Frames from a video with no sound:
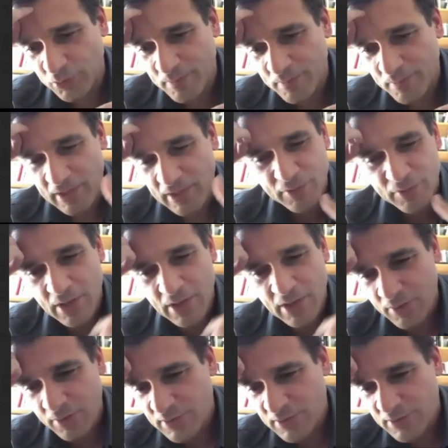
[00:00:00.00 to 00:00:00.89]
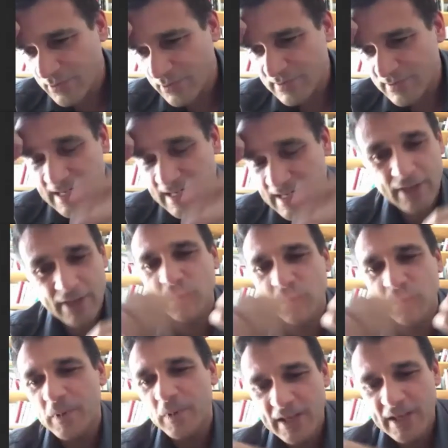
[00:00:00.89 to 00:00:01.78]
make rehearsals, he had to
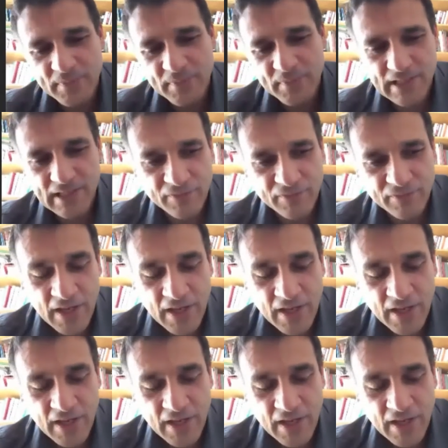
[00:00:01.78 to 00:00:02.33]
play himself.